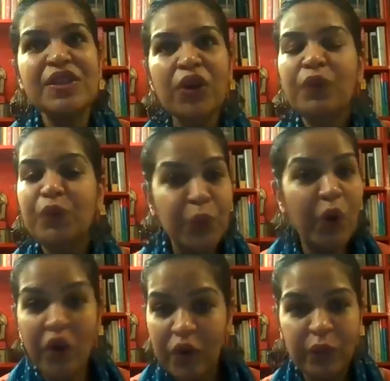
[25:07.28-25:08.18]
this whole
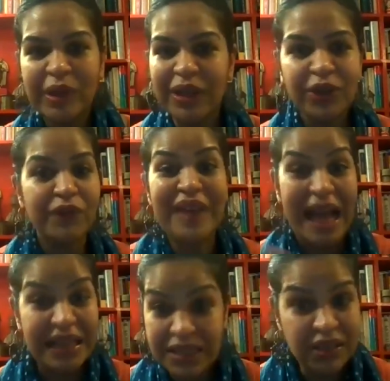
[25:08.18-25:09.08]
woke world of
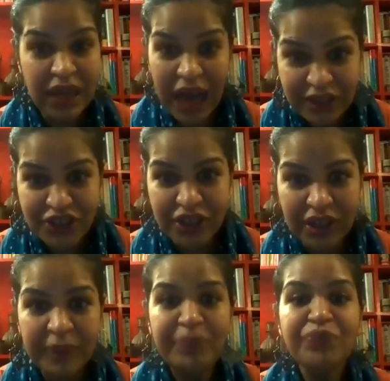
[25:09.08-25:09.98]
cancel
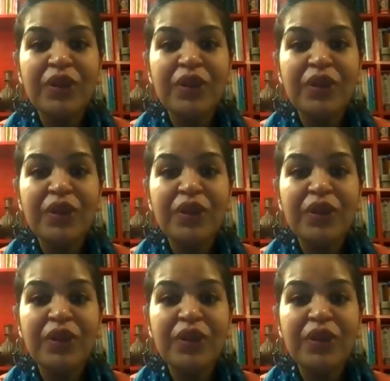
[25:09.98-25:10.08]
culture,